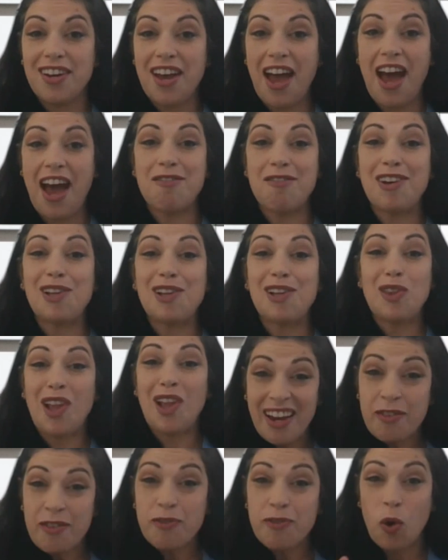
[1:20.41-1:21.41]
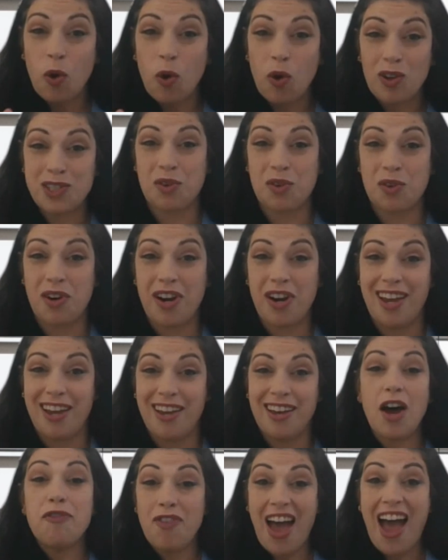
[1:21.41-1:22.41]
have
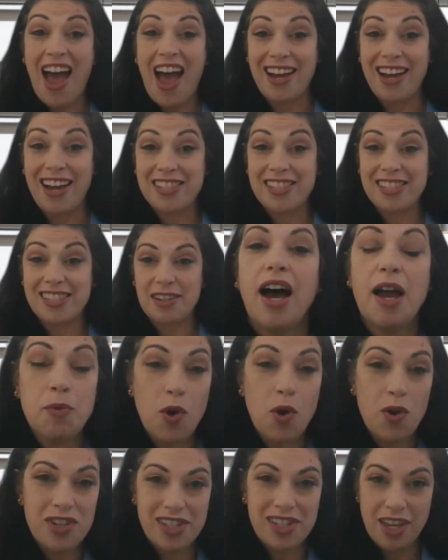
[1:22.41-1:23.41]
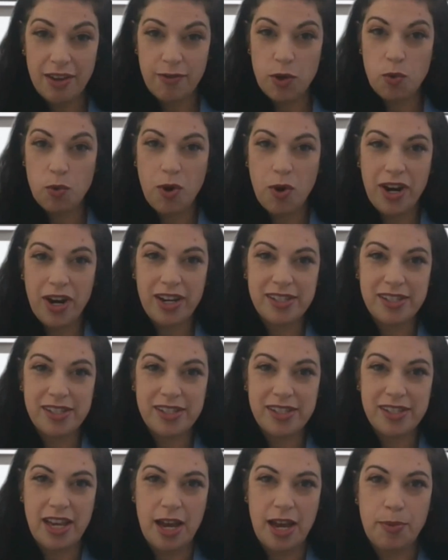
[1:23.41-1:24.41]
life-altering effects. I'm going to give you one
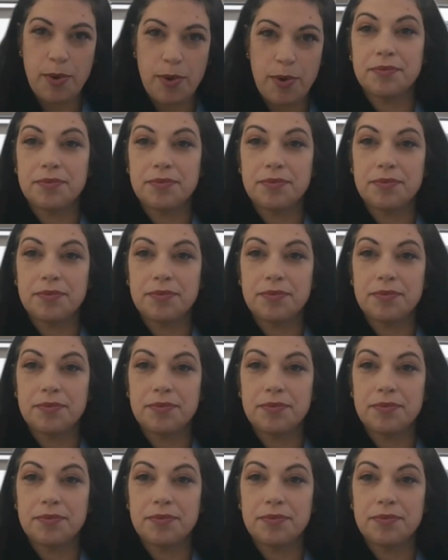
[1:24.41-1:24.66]
example.